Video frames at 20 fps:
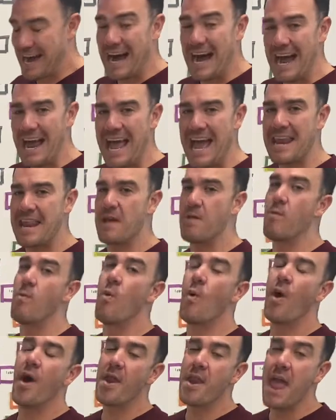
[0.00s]
I had a
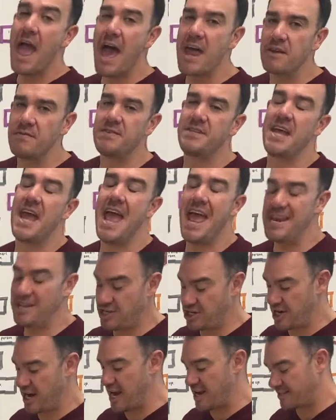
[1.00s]
1 out of 10
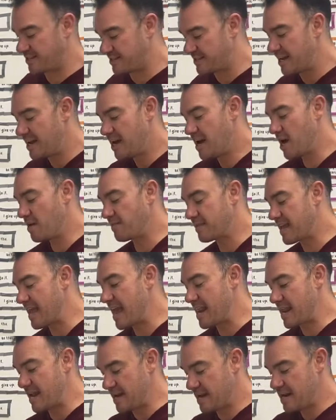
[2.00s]
chance of
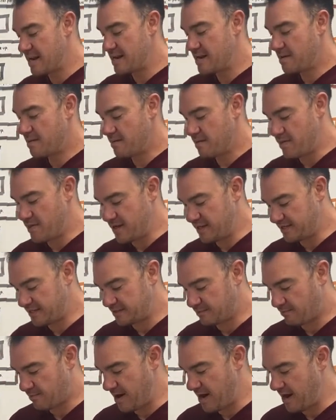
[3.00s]
getting this
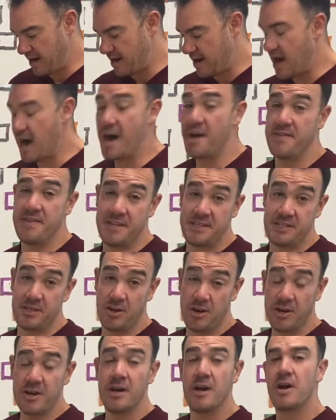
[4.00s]
ring on this
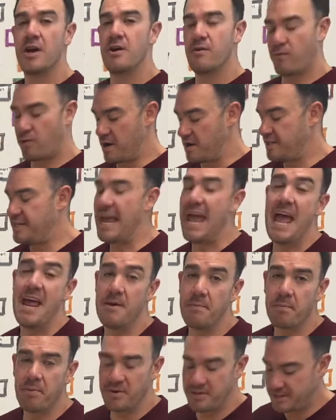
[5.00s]
hook for a
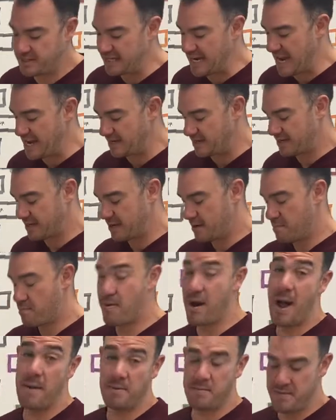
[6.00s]
10%
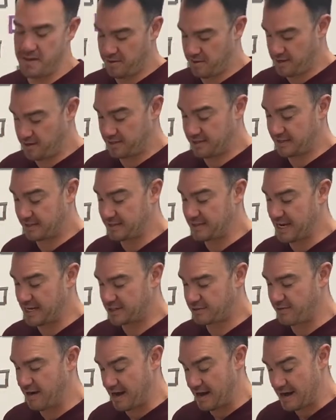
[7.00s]
probability
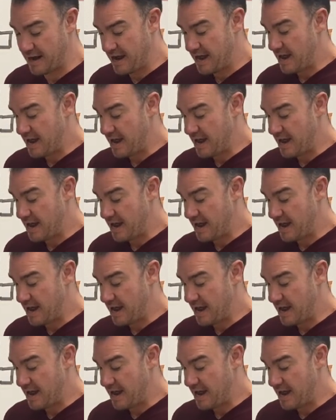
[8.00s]
success rate.